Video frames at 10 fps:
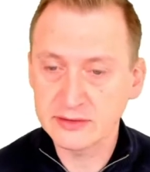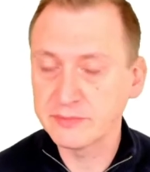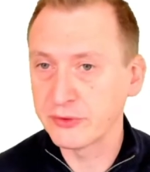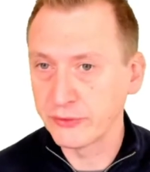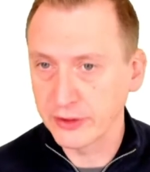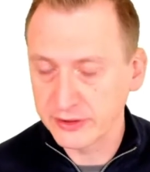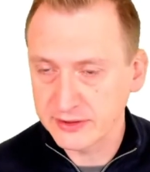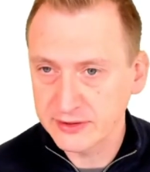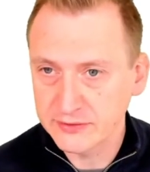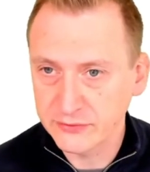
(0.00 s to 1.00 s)

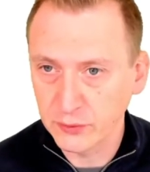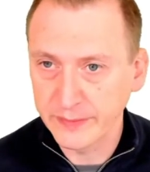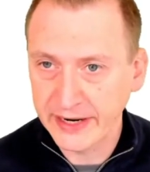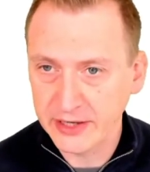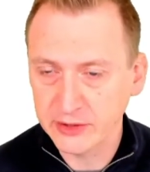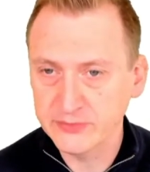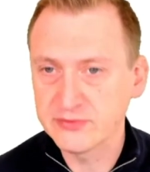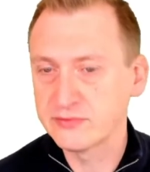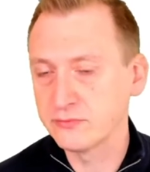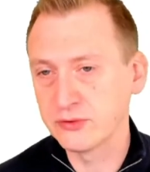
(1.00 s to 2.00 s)
periodic full
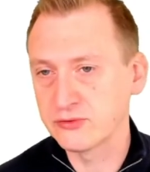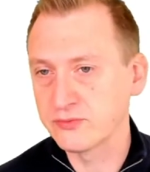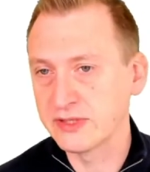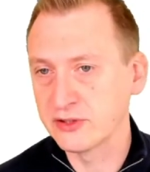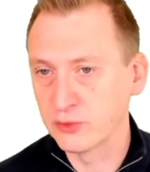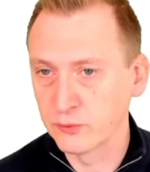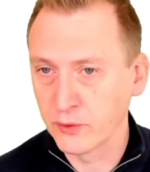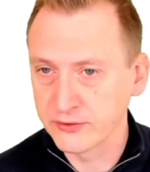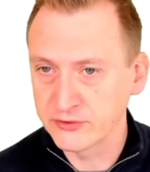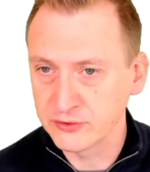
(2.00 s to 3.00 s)
backups, which we don't
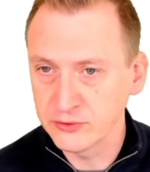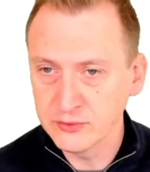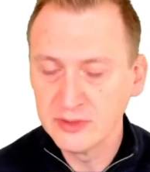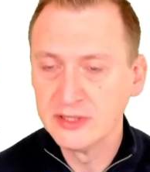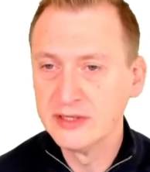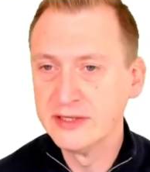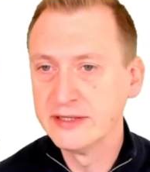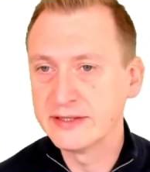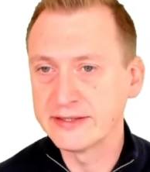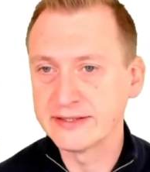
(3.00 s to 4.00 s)
want to do.
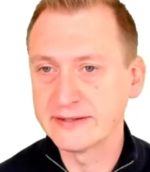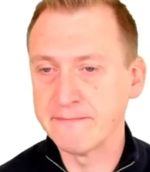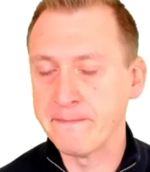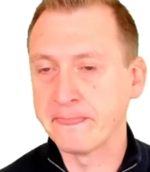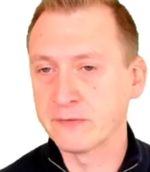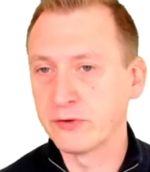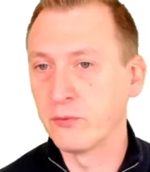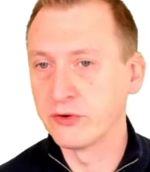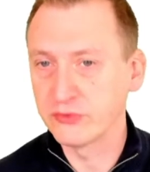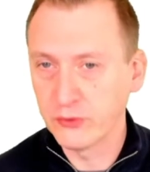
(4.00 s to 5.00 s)
We
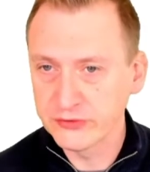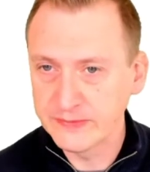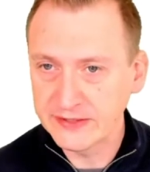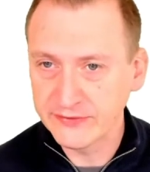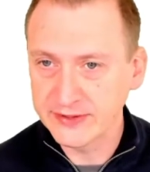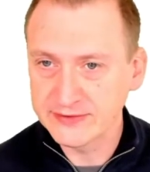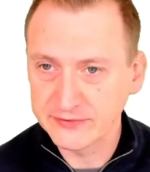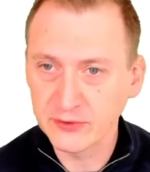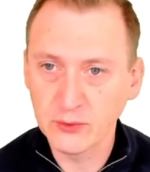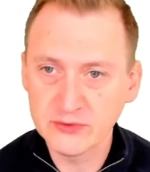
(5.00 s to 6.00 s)
want to automate things, of
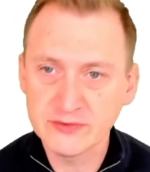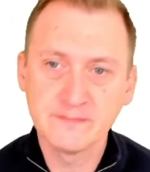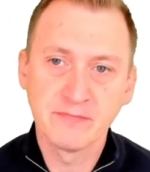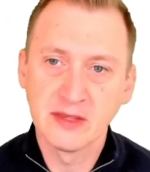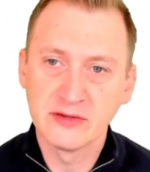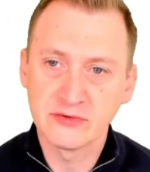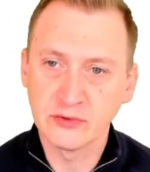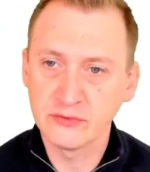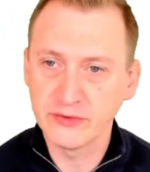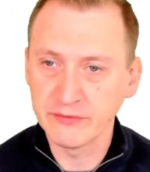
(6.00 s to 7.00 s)
course.
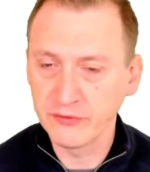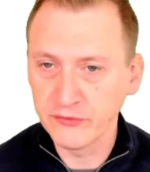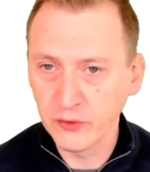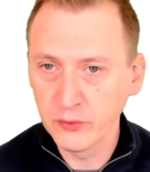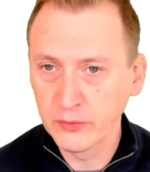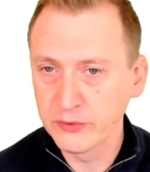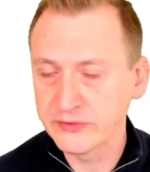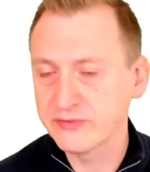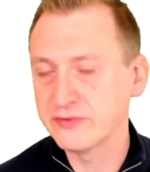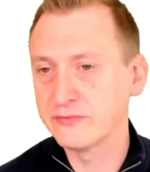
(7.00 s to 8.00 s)
So forever forward,
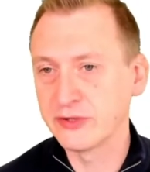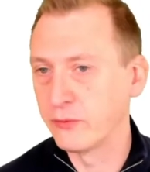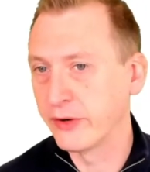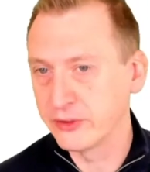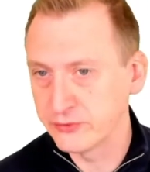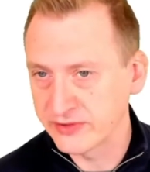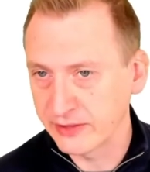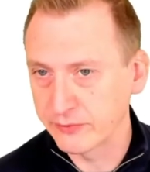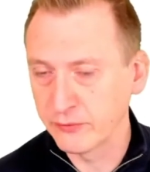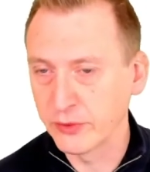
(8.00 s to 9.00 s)
we don't want to use that.
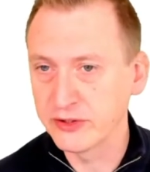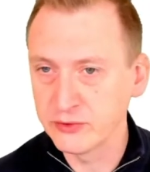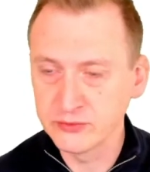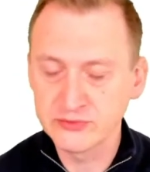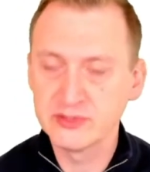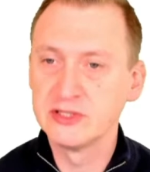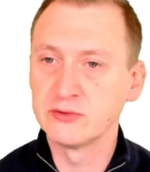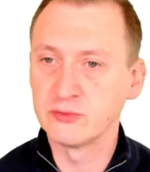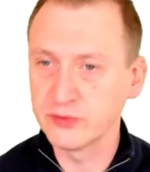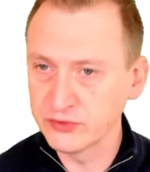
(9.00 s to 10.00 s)
We want to use
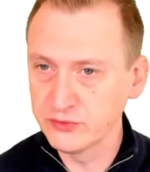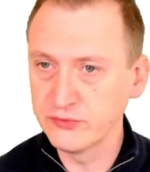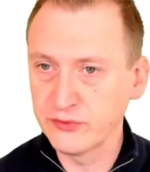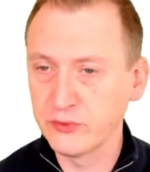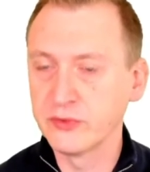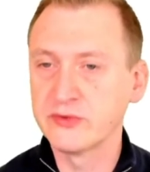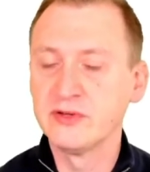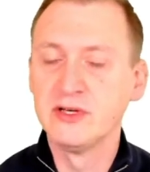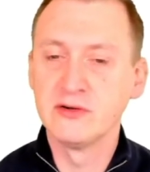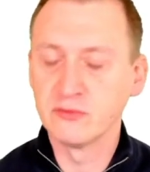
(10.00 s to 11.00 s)
traditional forward
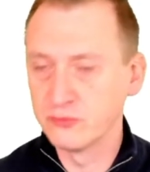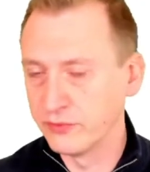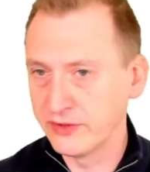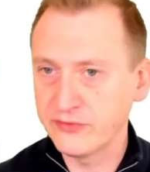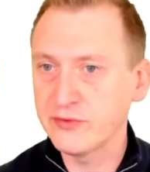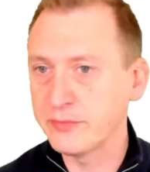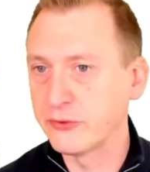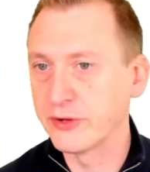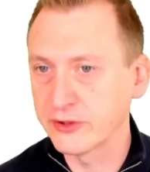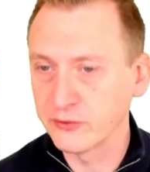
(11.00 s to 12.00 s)
with
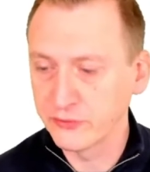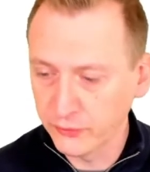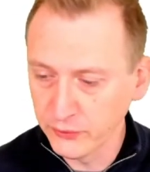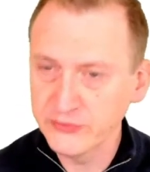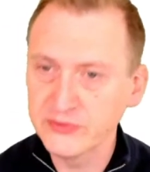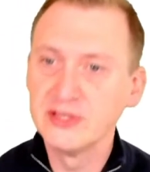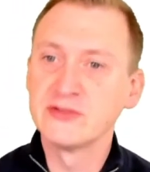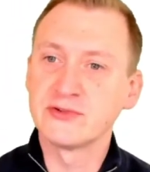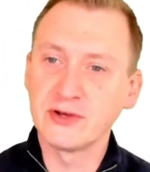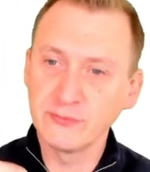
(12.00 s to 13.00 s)
periodical fulls
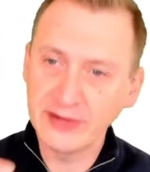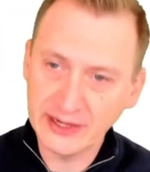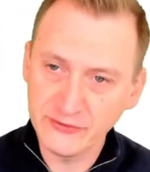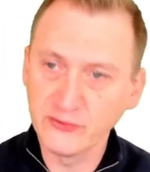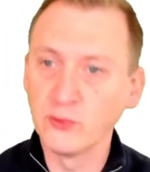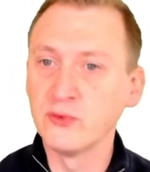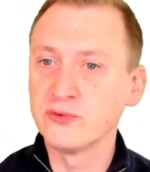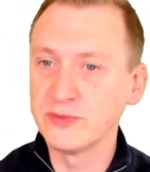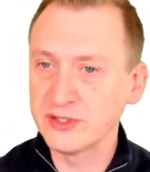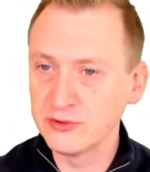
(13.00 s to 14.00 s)
so that we have fulls
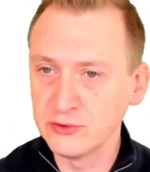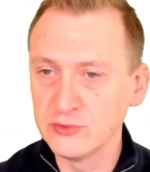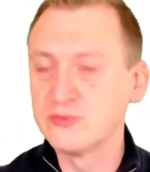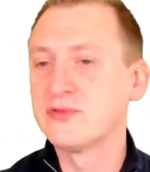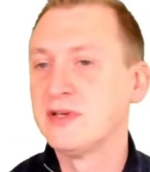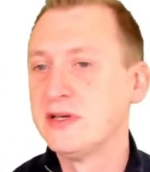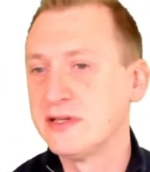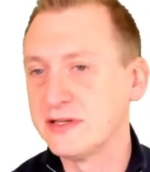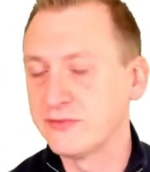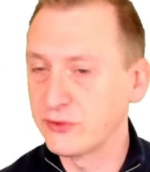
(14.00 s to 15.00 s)
we can use
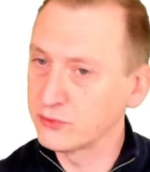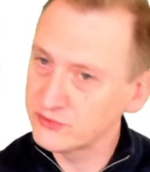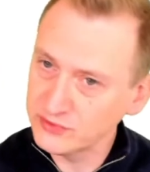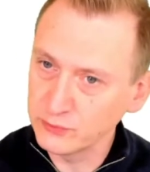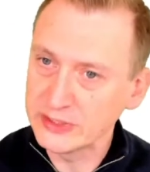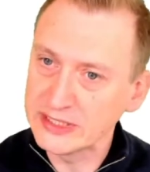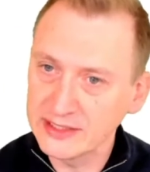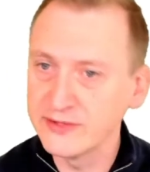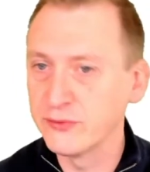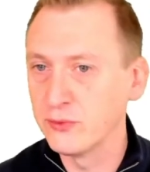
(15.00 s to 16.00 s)
for those
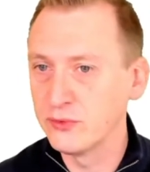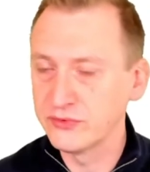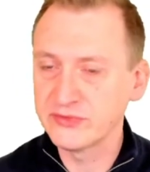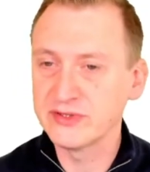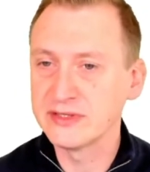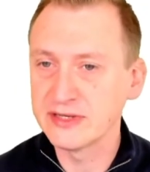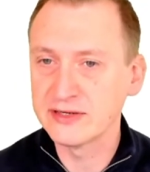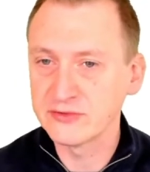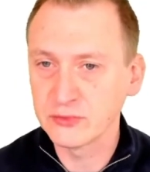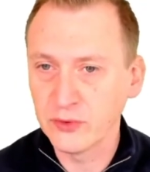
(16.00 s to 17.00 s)
weekly fulls and
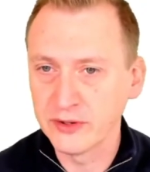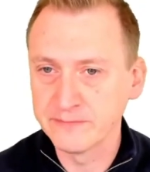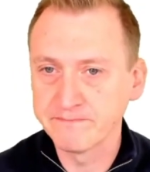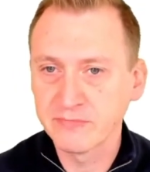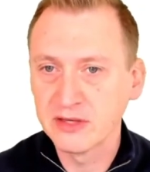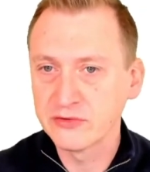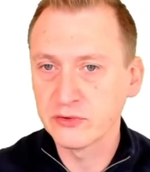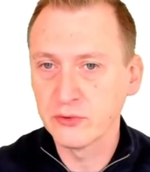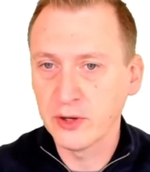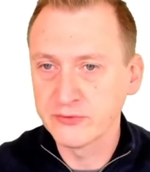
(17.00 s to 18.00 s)
so on.
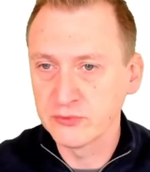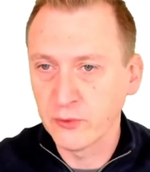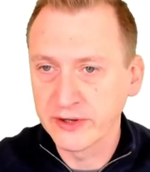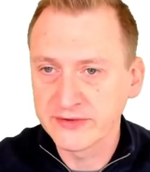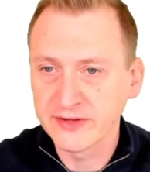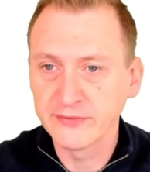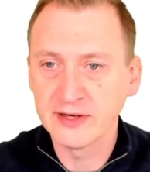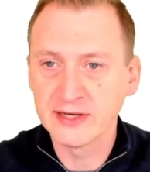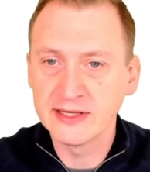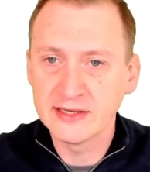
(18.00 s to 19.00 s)
So option one is
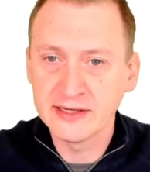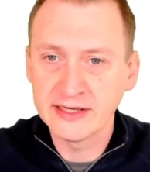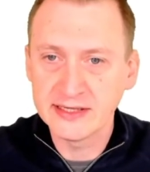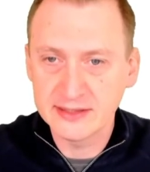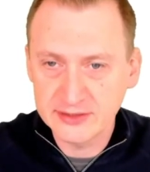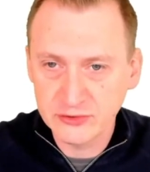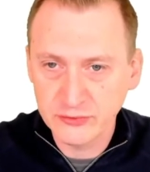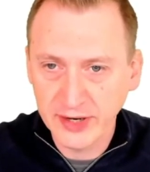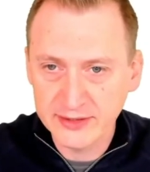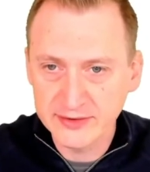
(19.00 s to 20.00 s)
definitely a
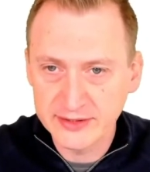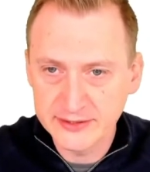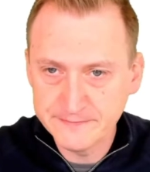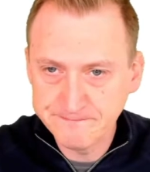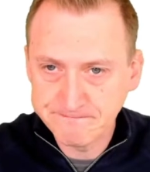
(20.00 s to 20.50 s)
distractor here.